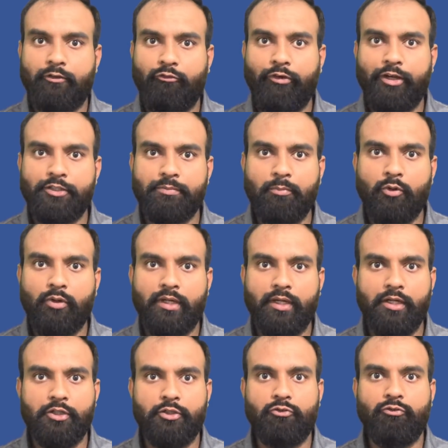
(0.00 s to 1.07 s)
Facebook,
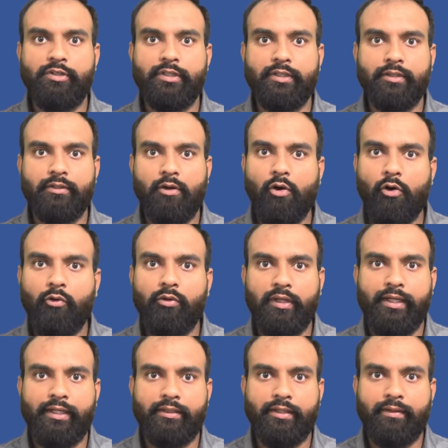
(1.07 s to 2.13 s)
Twitter, or
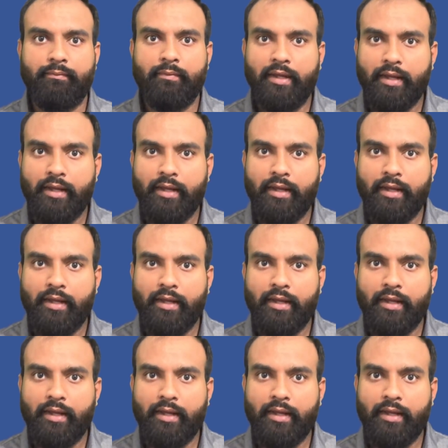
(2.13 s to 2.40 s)
LinkedIn,